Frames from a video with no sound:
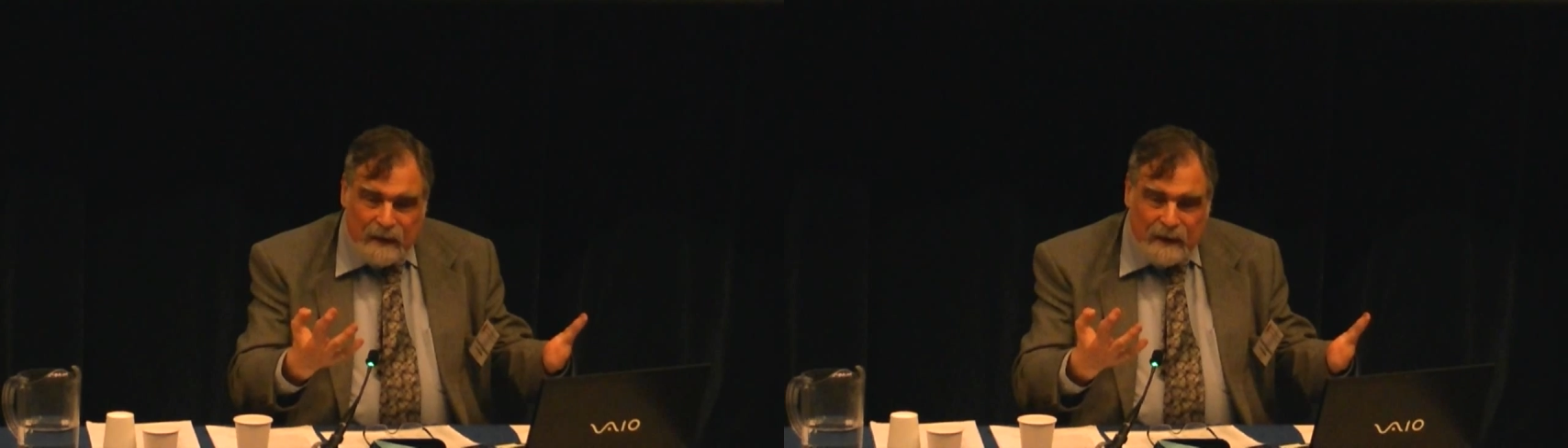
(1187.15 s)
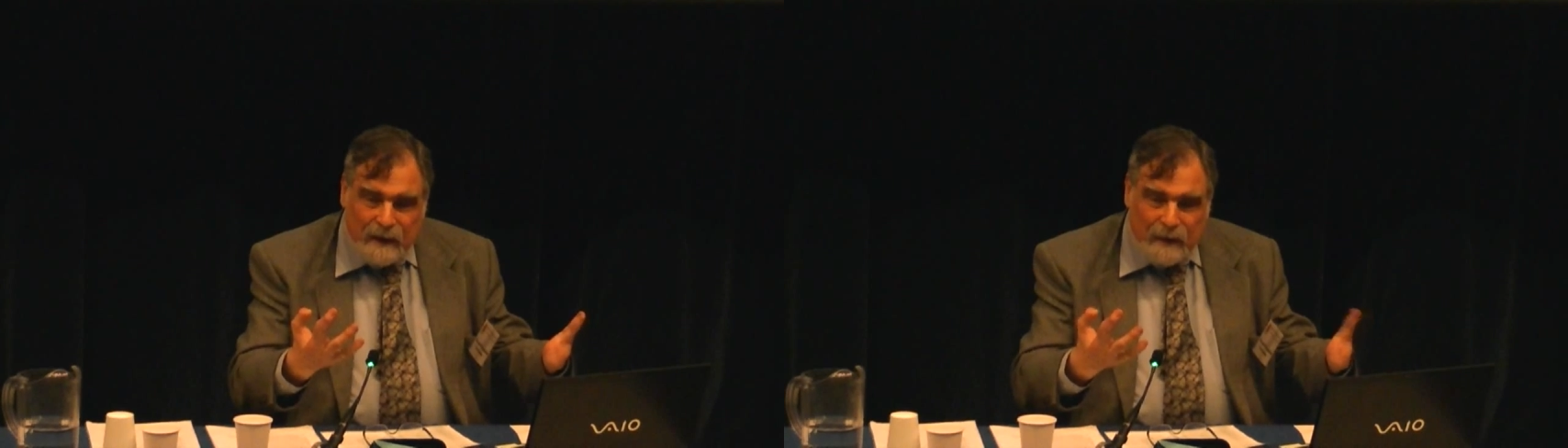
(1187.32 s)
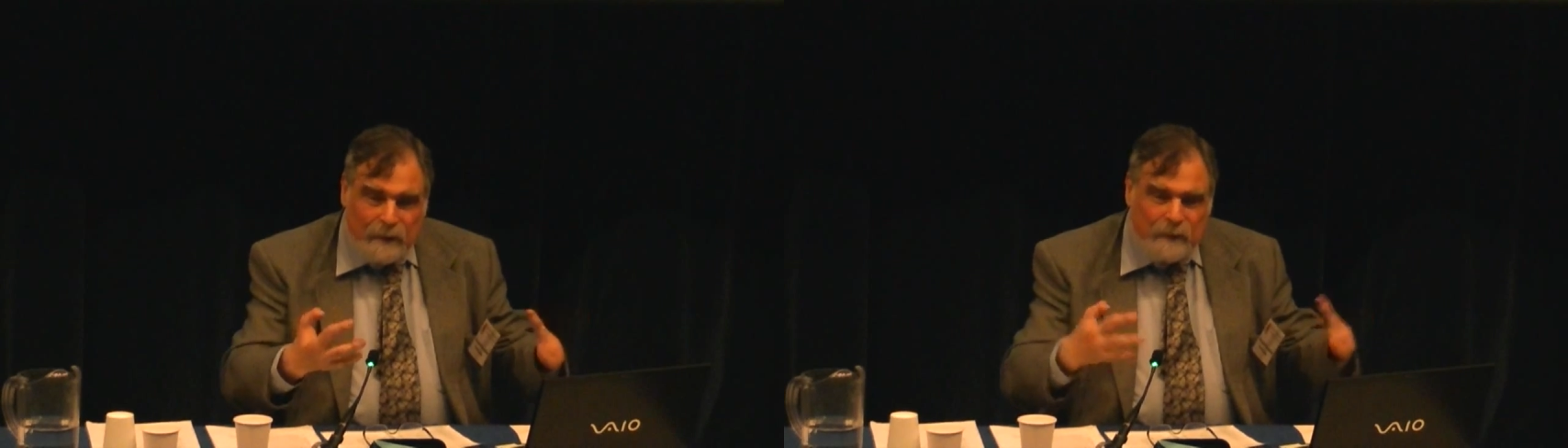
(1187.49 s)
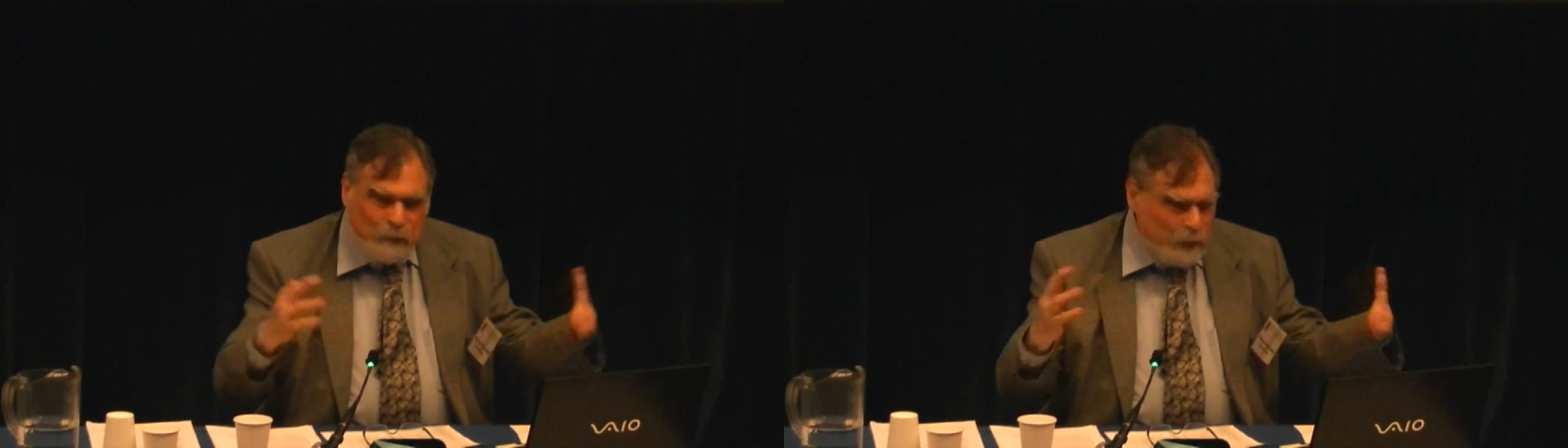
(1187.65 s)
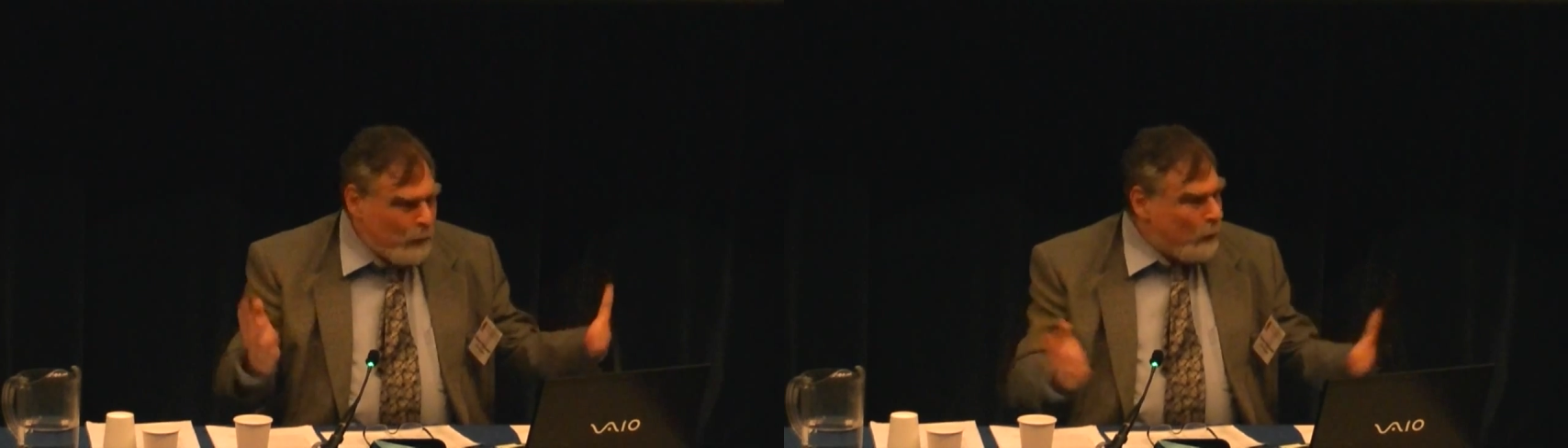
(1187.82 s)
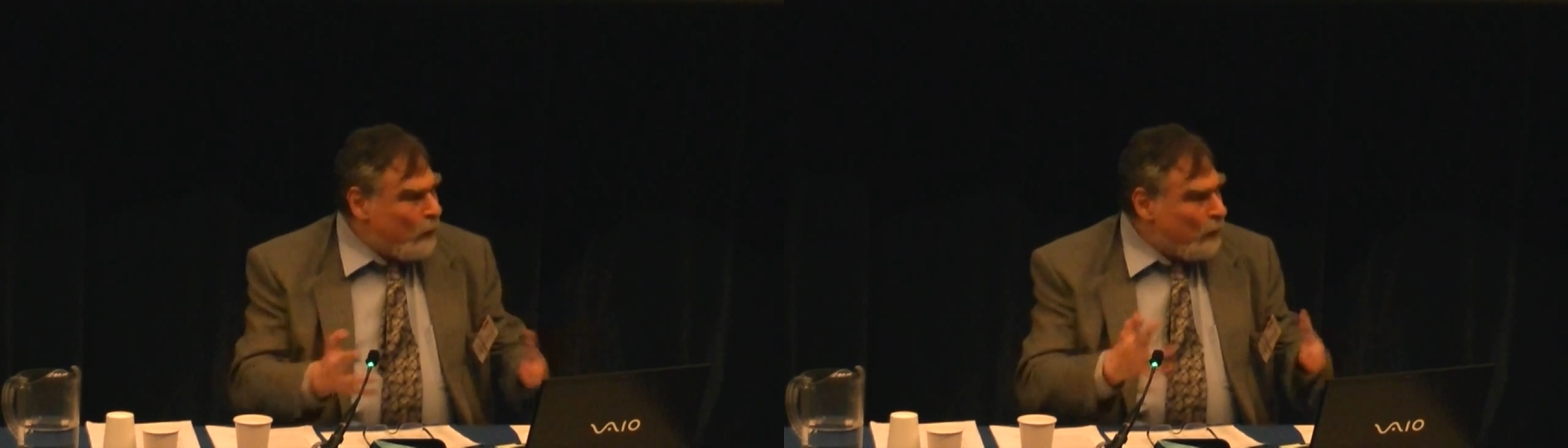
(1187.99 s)
of
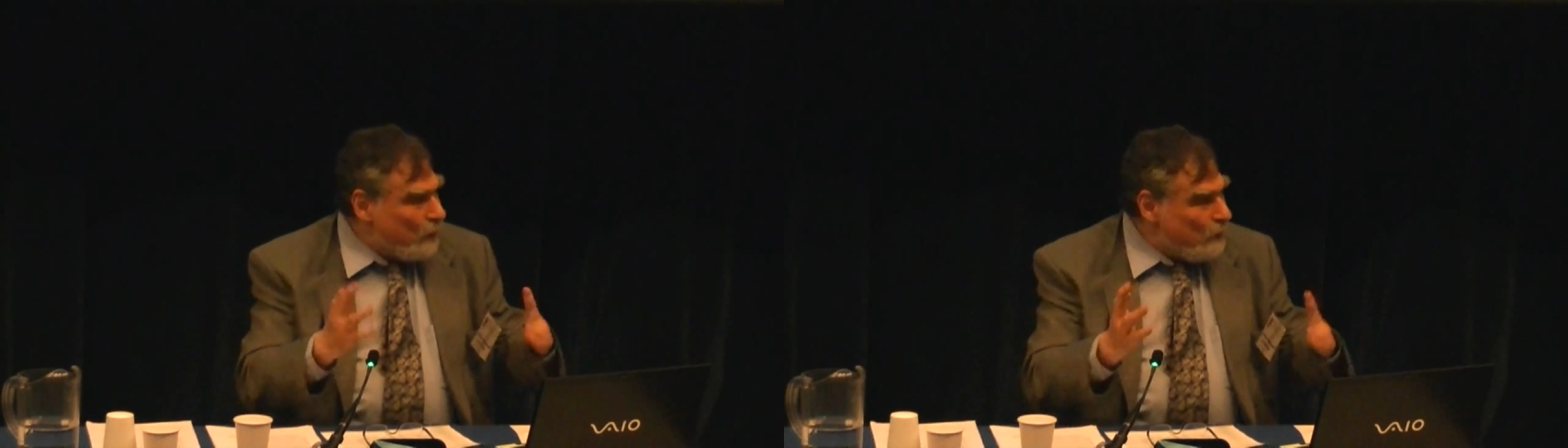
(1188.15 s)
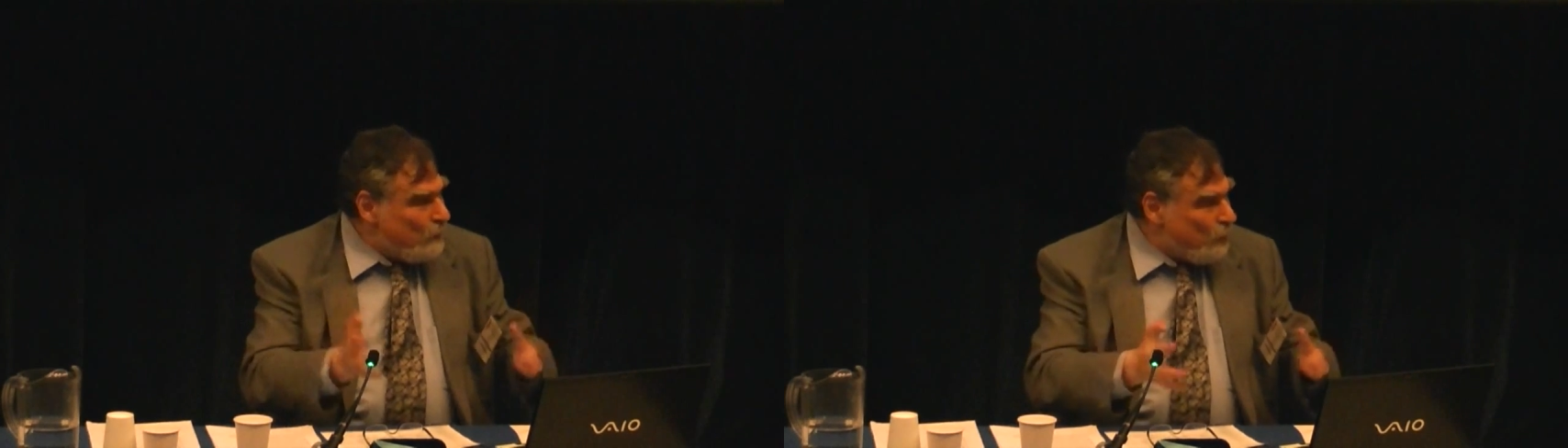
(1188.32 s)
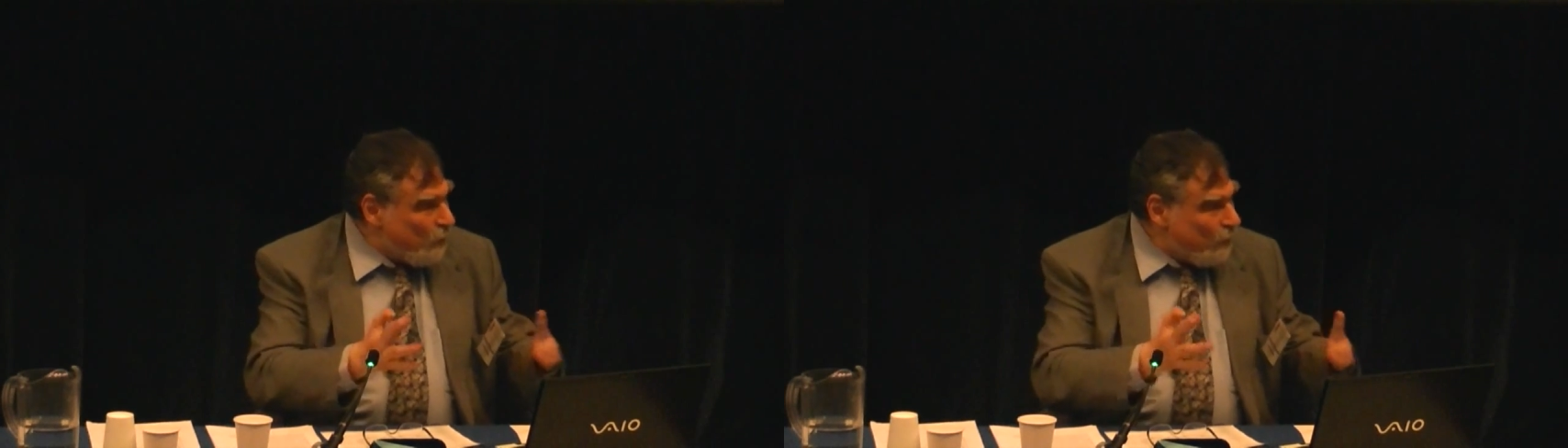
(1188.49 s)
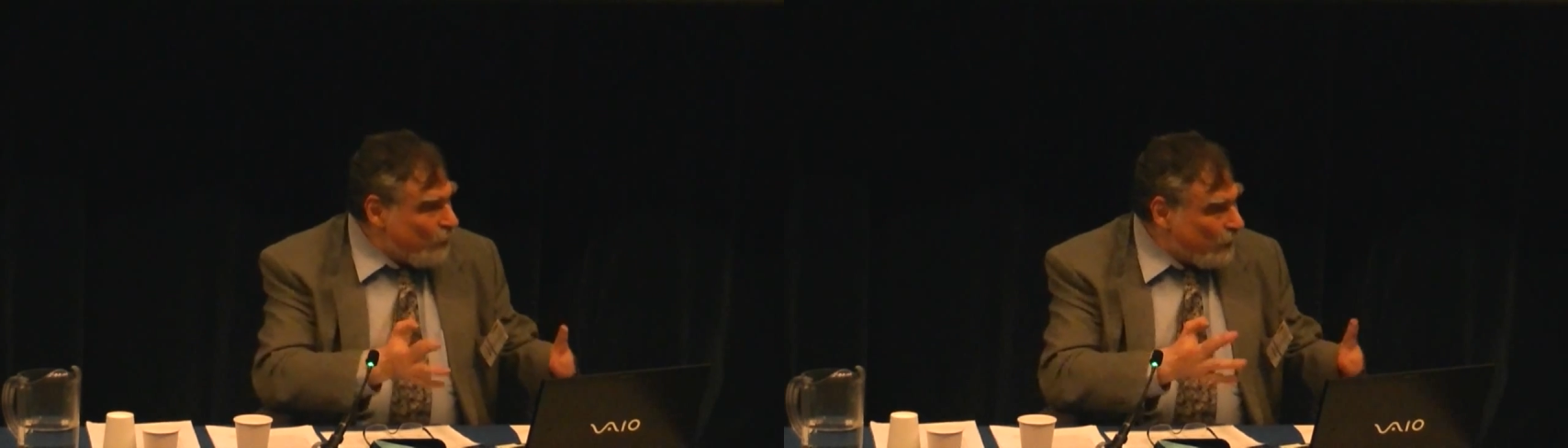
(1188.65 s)
we're on the move,